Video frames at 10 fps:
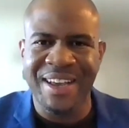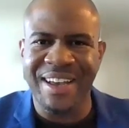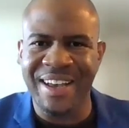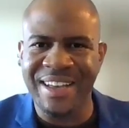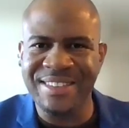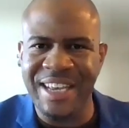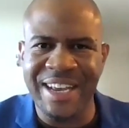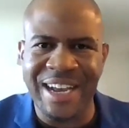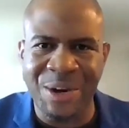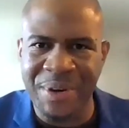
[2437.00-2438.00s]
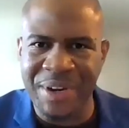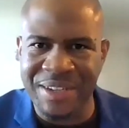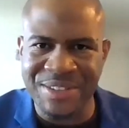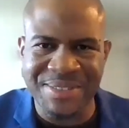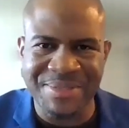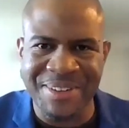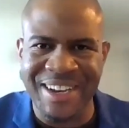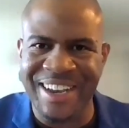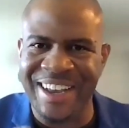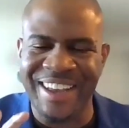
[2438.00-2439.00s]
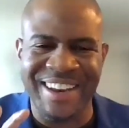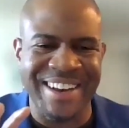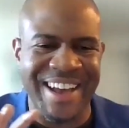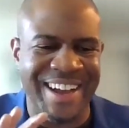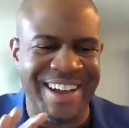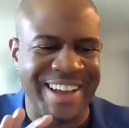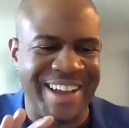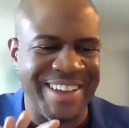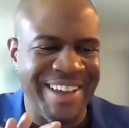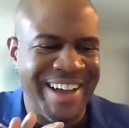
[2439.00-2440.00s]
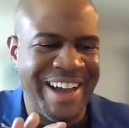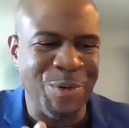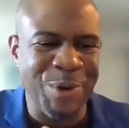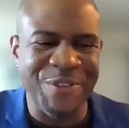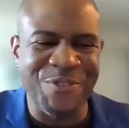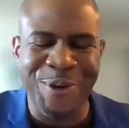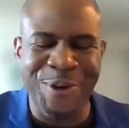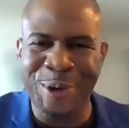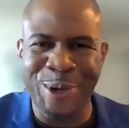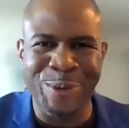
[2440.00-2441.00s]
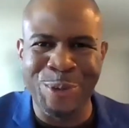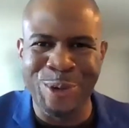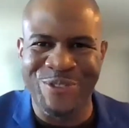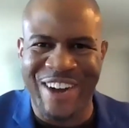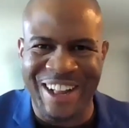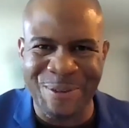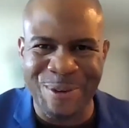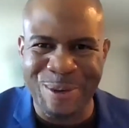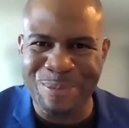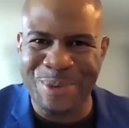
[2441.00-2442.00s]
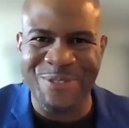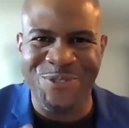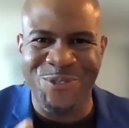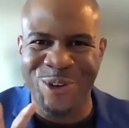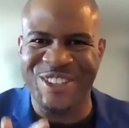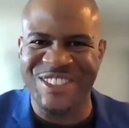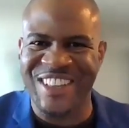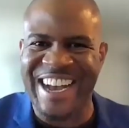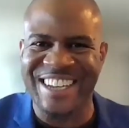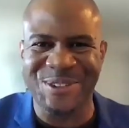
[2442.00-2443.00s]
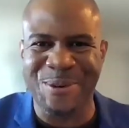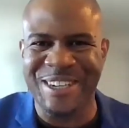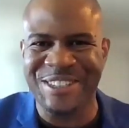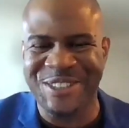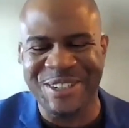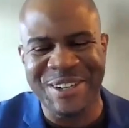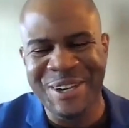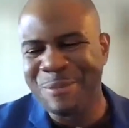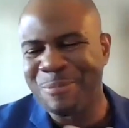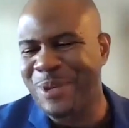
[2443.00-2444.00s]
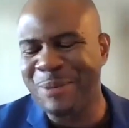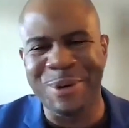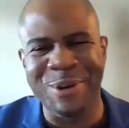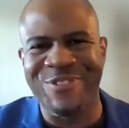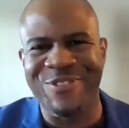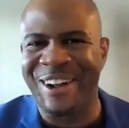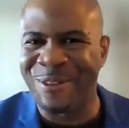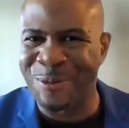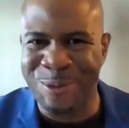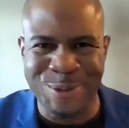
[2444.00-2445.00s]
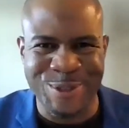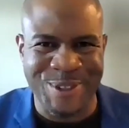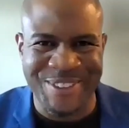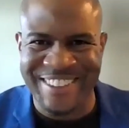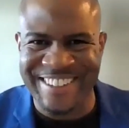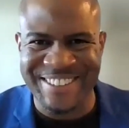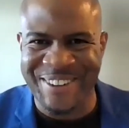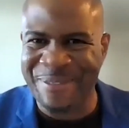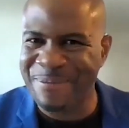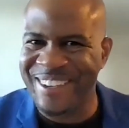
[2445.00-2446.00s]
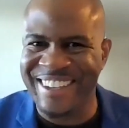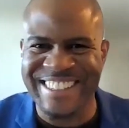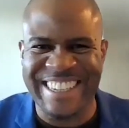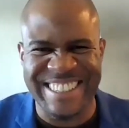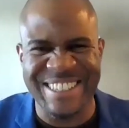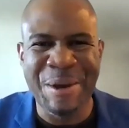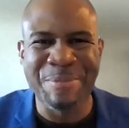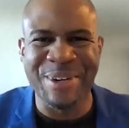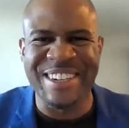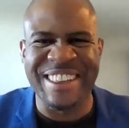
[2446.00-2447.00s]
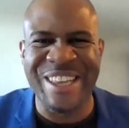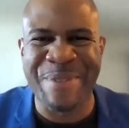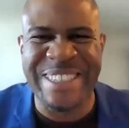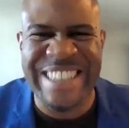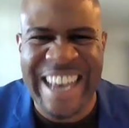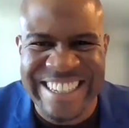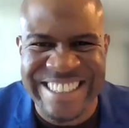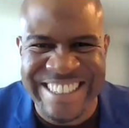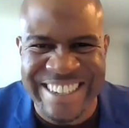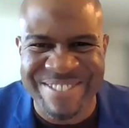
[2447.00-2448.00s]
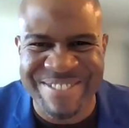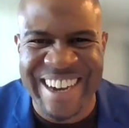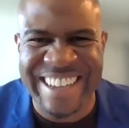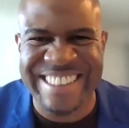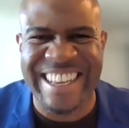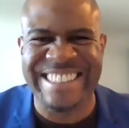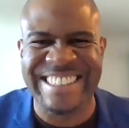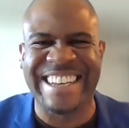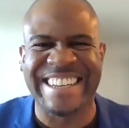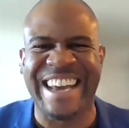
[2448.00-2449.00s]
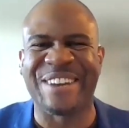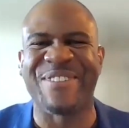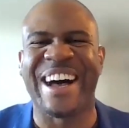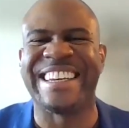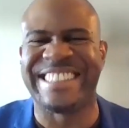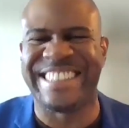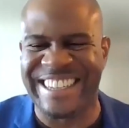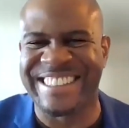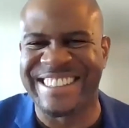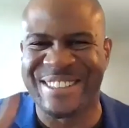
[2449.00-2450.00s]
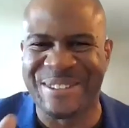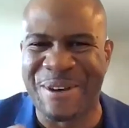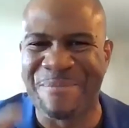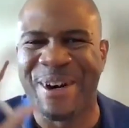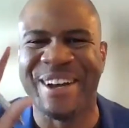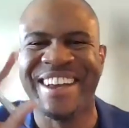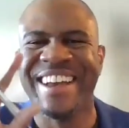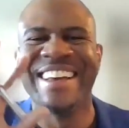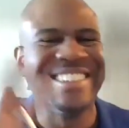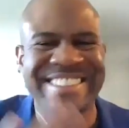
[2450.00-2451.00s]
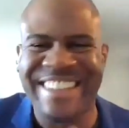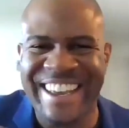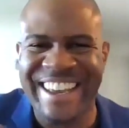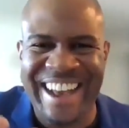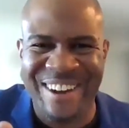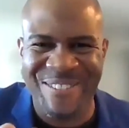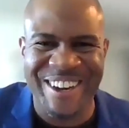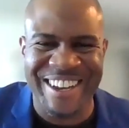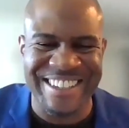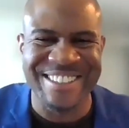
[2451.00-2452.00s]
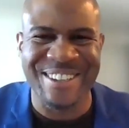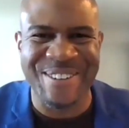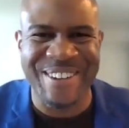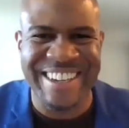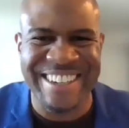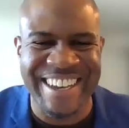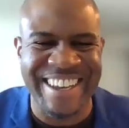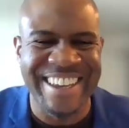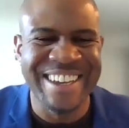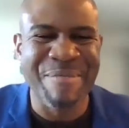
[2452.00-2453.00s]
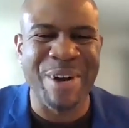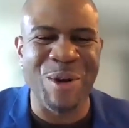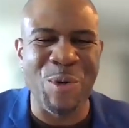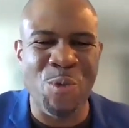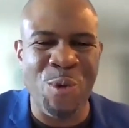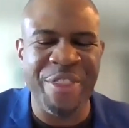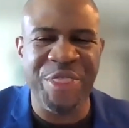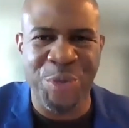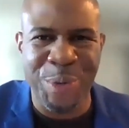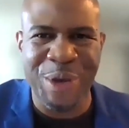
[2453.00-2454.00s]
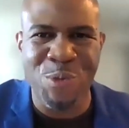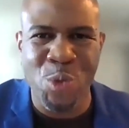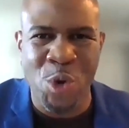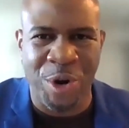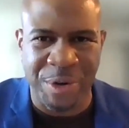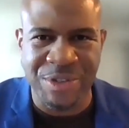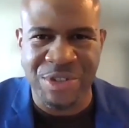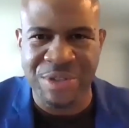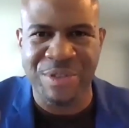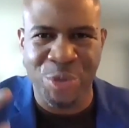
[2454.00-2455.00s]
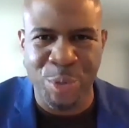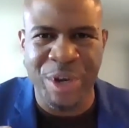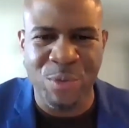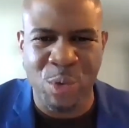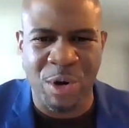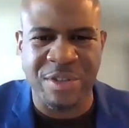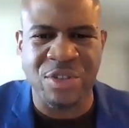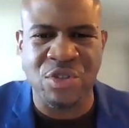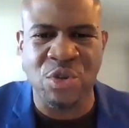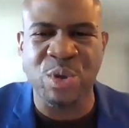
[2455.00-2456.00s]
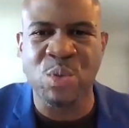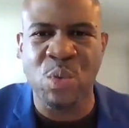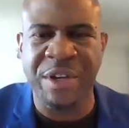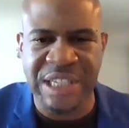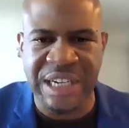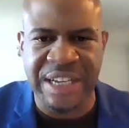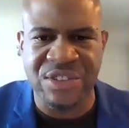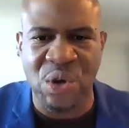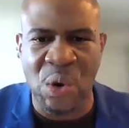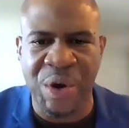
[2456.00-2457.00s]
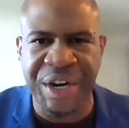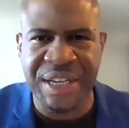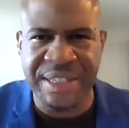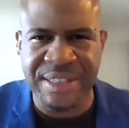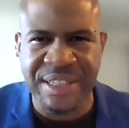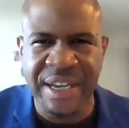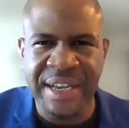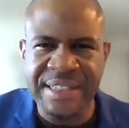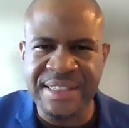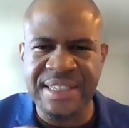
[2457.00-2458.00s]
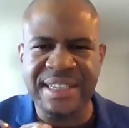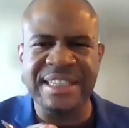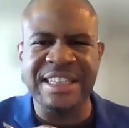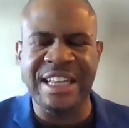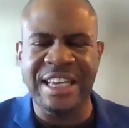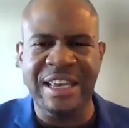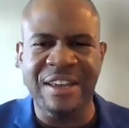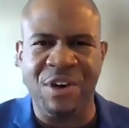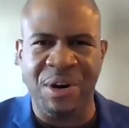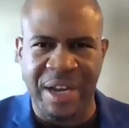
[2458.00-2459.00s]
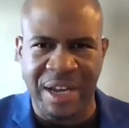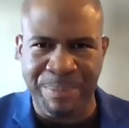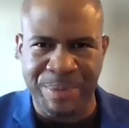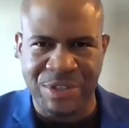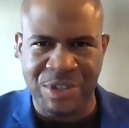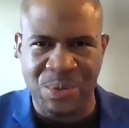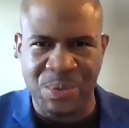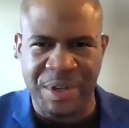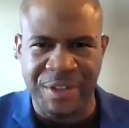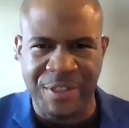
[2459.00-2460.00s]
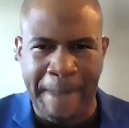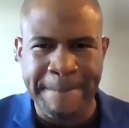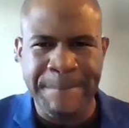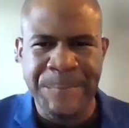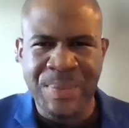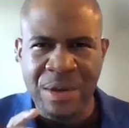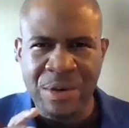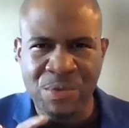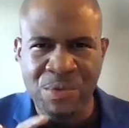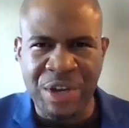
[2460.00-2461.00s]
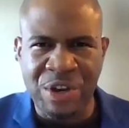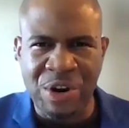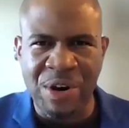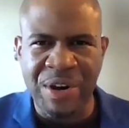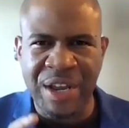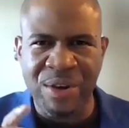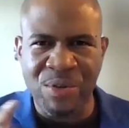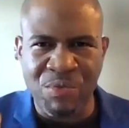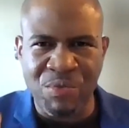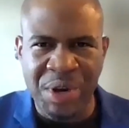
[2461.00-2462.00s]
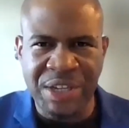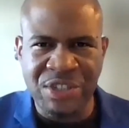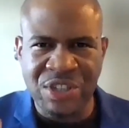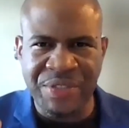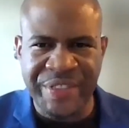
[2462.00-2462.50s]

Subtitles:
And take it how it is, right? And I would infer you're a rule follower, but for this last question, people don't follow the rules on this, right? Because that's putting a limitation, right? That's that negative connotation to it. But take it how it is, okay, Nick? But what three words do you want today's audience to lead our episode with regarding reaching